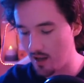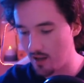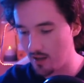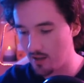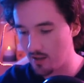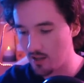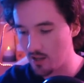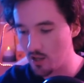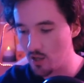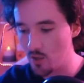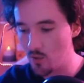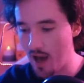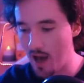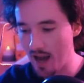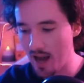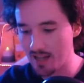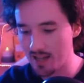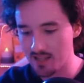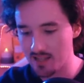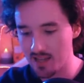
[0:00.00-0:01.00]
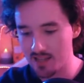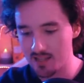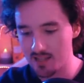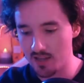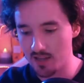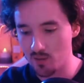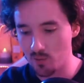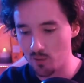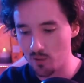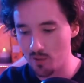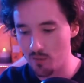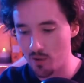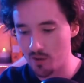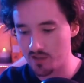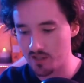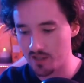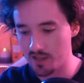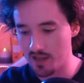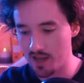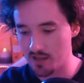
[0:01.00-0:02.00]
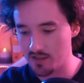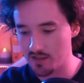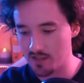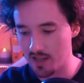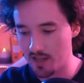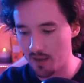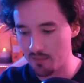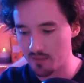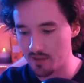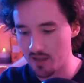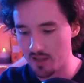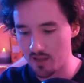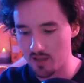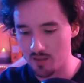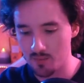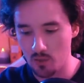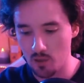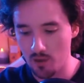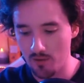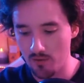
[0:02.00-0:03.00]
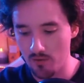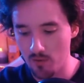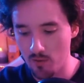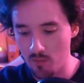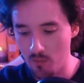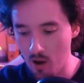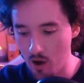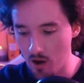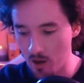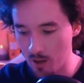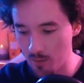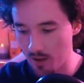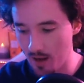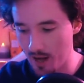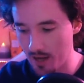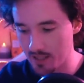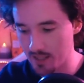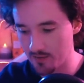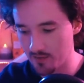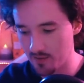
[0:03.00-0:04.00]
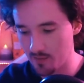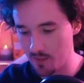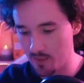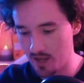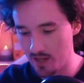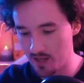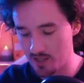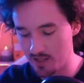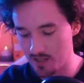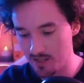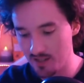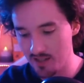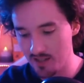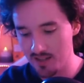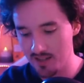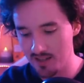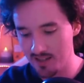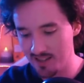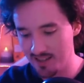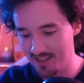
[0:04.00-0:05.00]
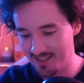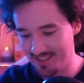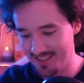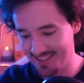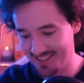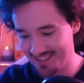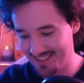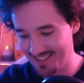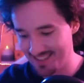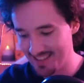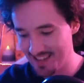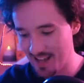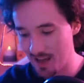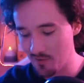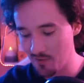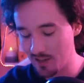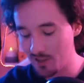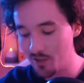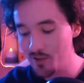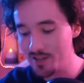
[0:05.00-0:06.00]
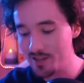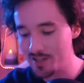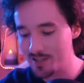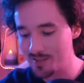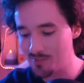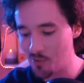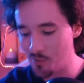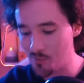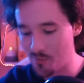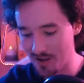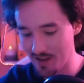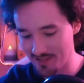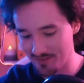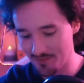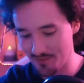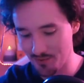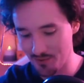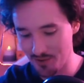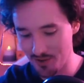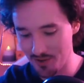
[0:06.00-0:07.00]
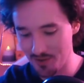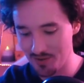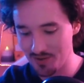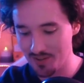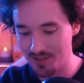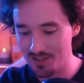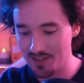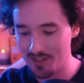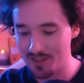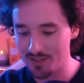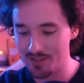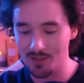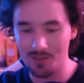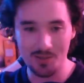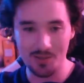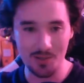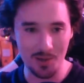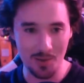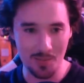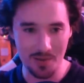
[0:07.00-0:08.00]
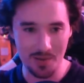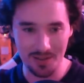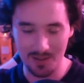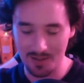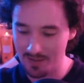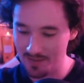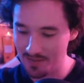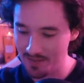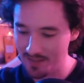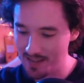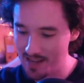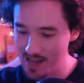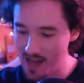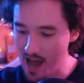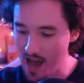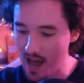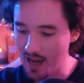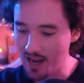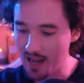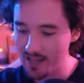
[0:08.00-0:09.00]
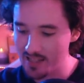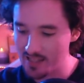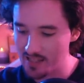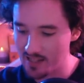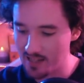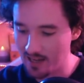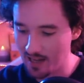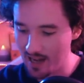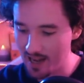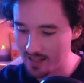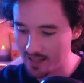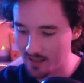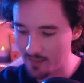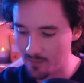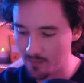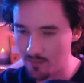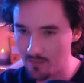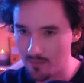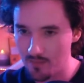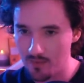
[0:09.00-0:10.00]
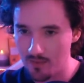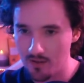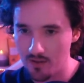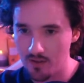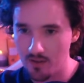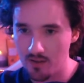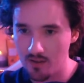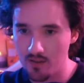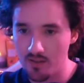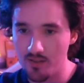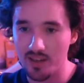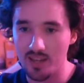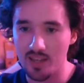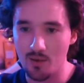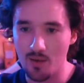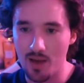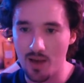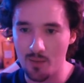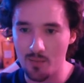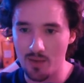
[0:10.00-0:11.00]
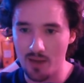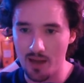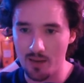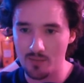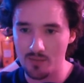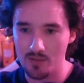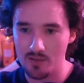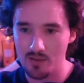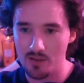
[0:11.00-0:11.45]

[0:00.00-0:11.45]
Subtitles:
You, Alice, Izzy, and all the mods and guests came together to pull off a remarkable act of compassion. I've included a small present for you, a $2 bill. I like to collect them. Thank you, Amy Ames.